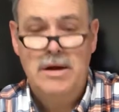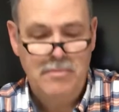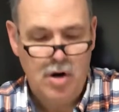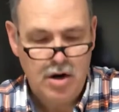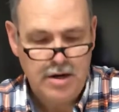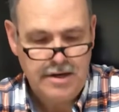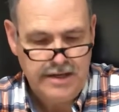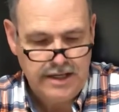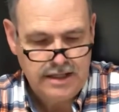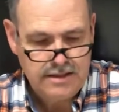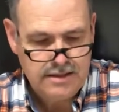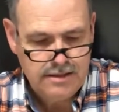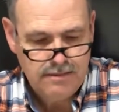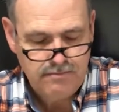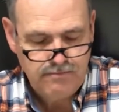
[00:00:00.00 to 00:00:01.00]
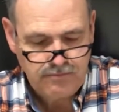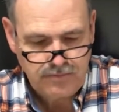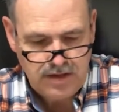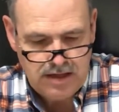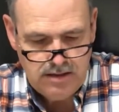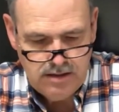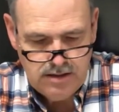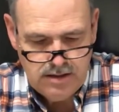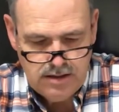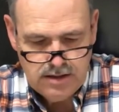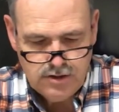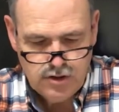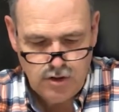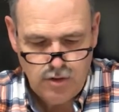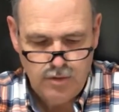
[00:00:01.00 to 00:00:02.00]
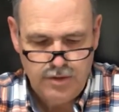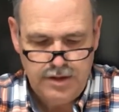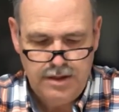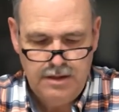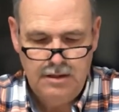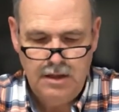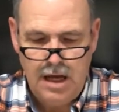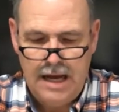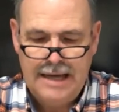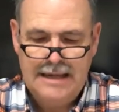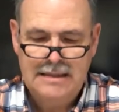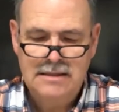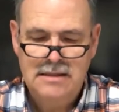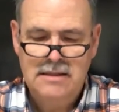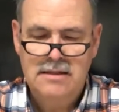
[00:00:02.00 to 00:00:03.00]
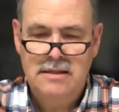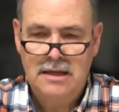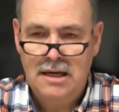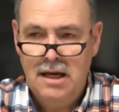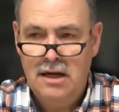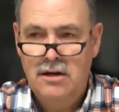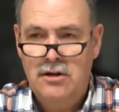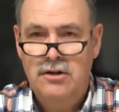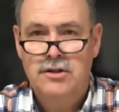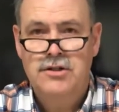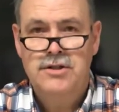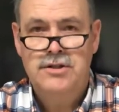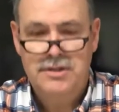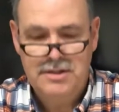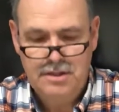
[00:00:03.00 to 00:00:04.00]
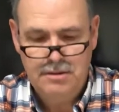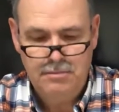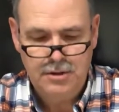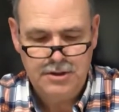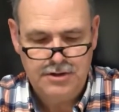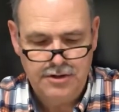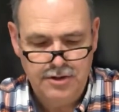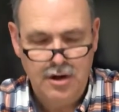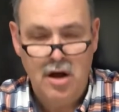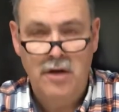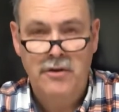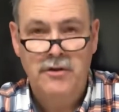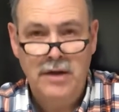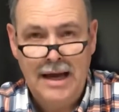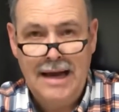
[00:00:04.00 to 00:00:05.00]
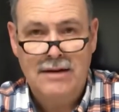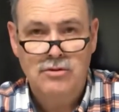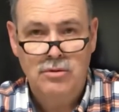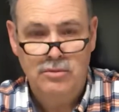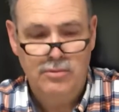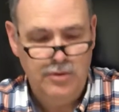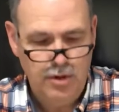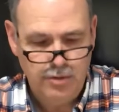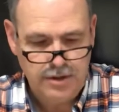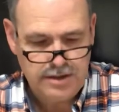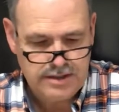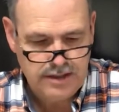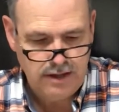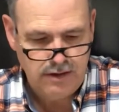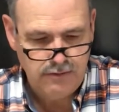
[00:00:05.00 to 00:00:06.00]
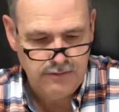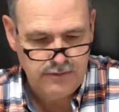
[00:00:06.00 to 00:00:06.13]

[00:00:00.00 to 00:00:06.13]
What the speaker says: markings. So the lines, the colors, the symbols that are on the actual road itself.